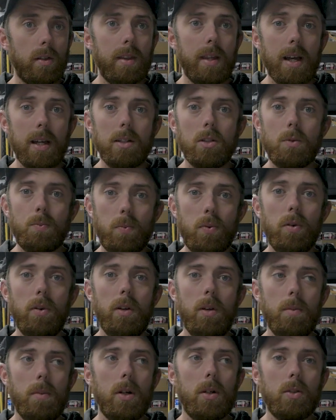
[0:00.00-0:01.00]
that's
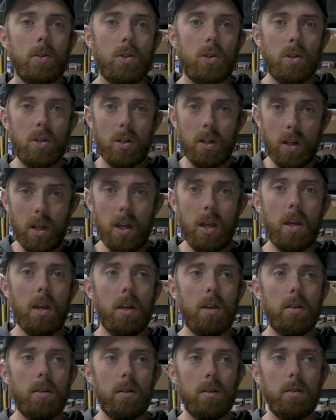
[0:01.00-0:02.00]
pretty much
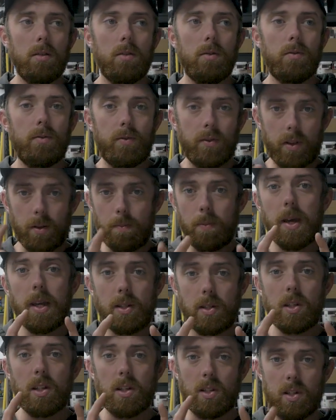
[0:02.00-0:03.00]
it for the
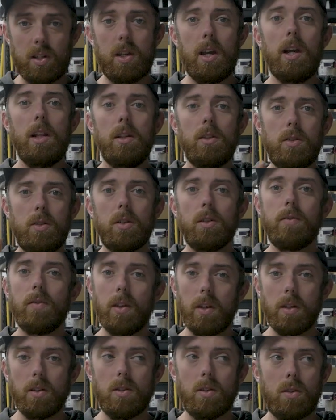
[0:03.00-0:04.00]
basic skeleton of
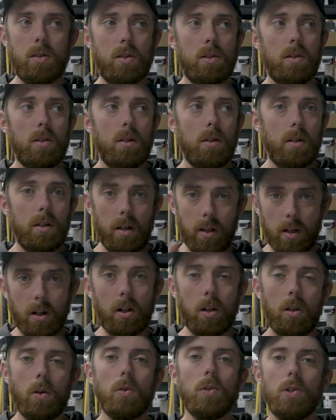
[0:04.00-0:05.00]
this
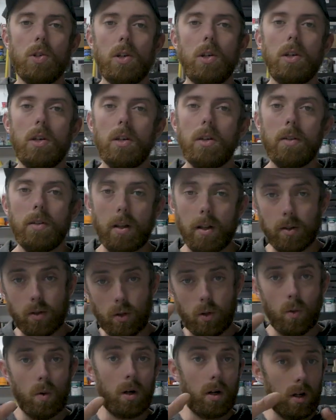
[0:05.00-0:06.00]
enclosure here that
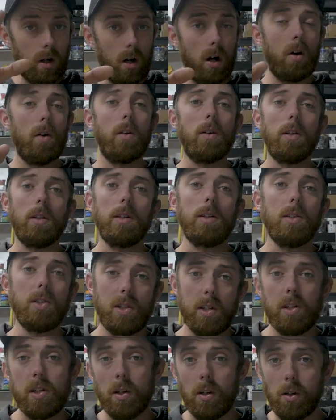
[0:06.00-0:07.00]
you are currently
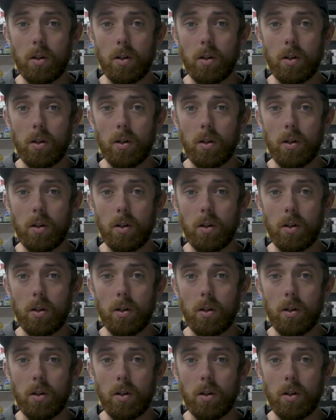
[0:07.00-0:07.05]
sitting